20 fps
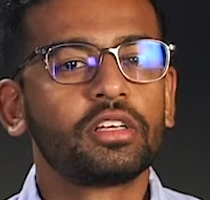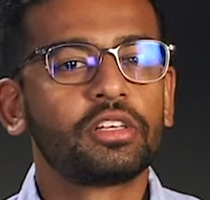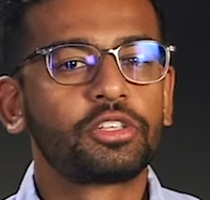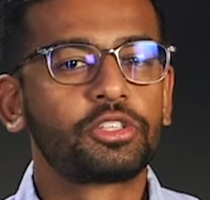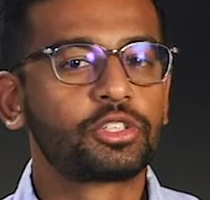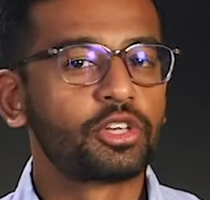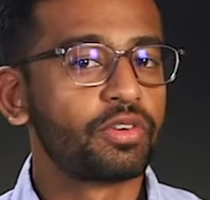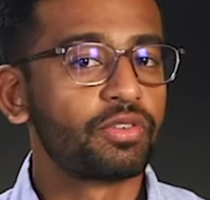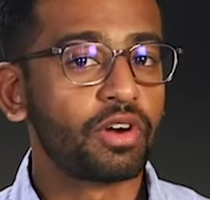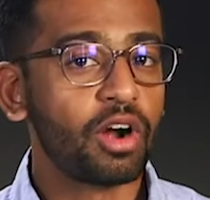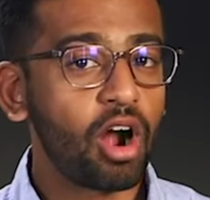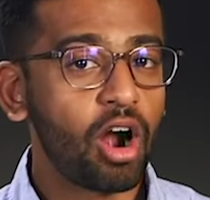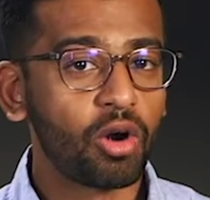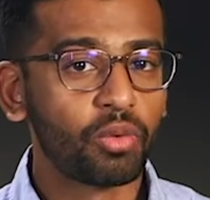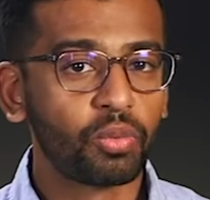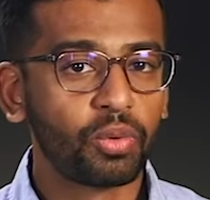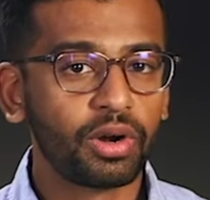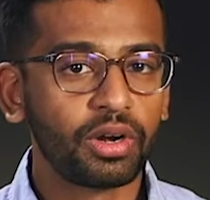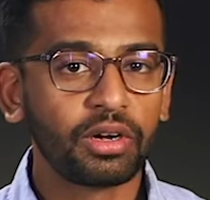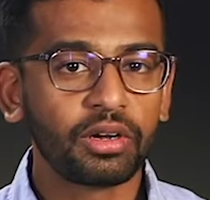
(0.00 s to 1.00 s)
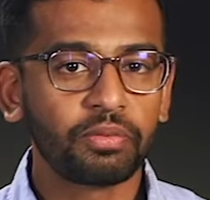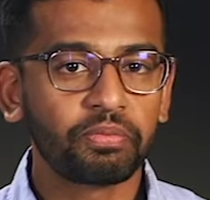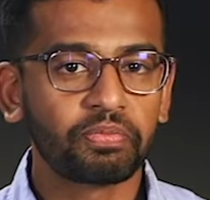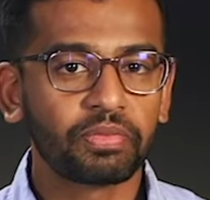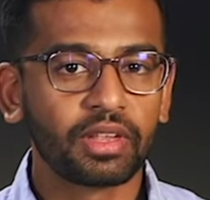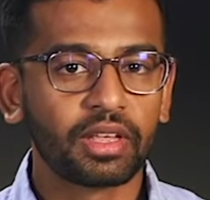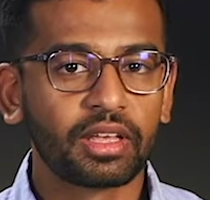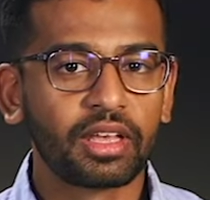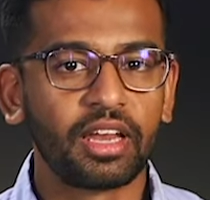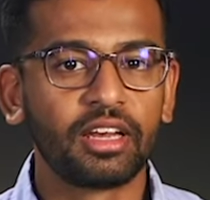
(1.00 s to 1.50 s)
Server hardware
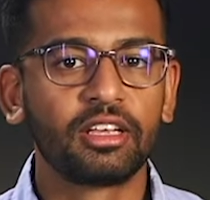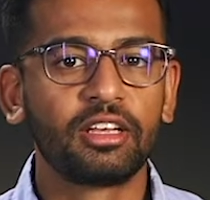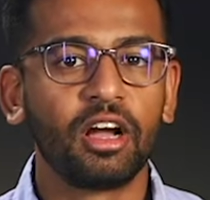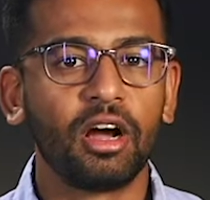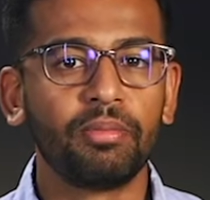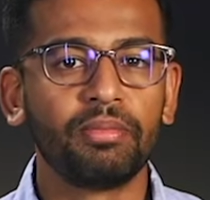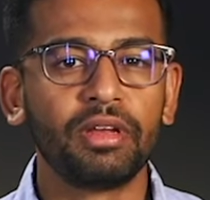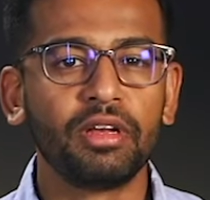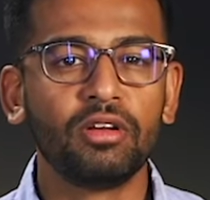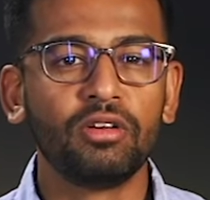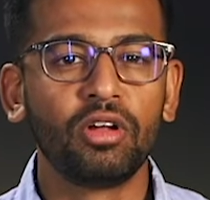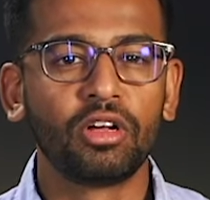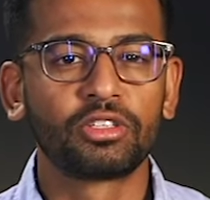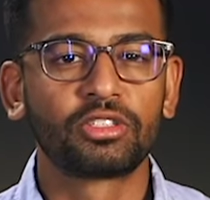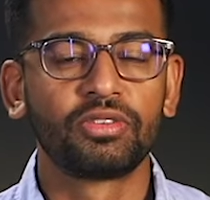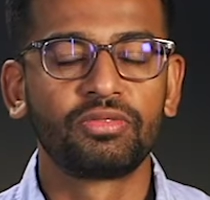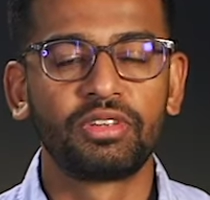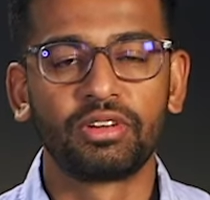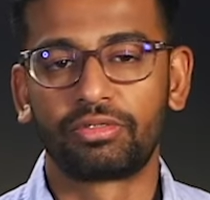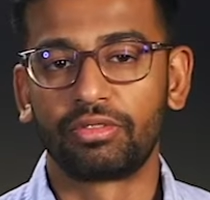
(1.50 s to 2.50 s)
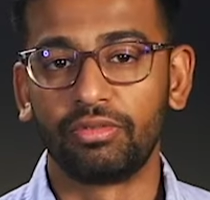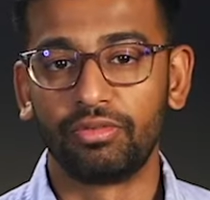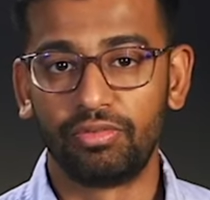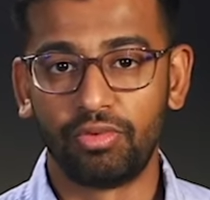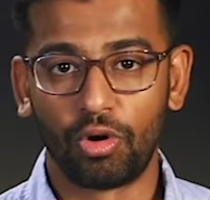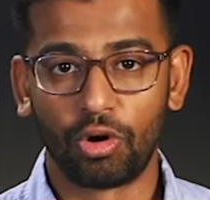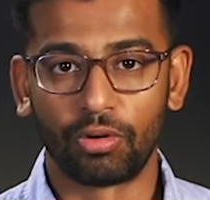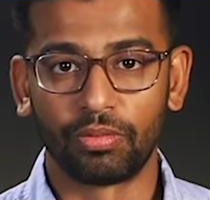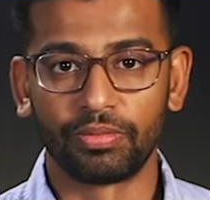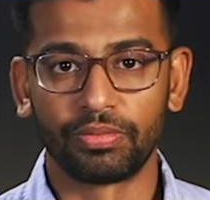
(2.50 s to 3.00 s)
can come in lots of different
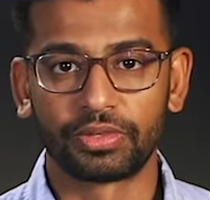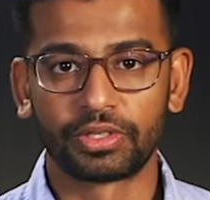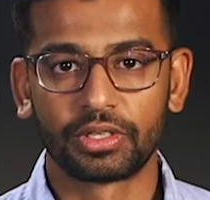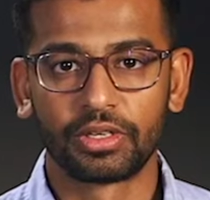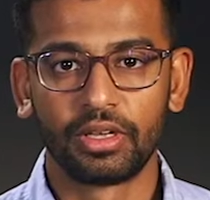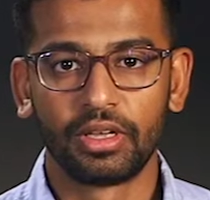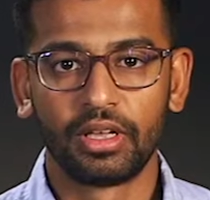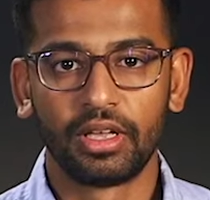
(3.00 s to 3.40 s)
forms.